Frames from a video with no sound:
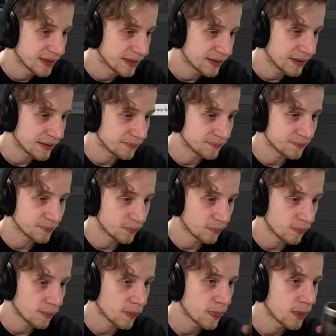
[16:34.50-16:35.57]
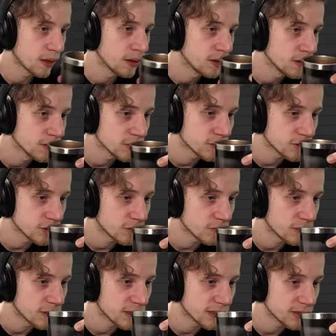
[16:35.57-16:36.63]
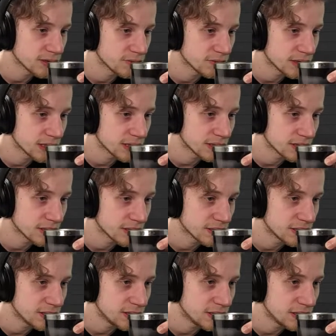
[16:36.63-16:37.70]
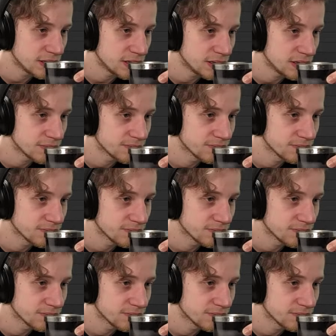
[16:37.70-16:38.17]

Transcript: Okay. So let's look at the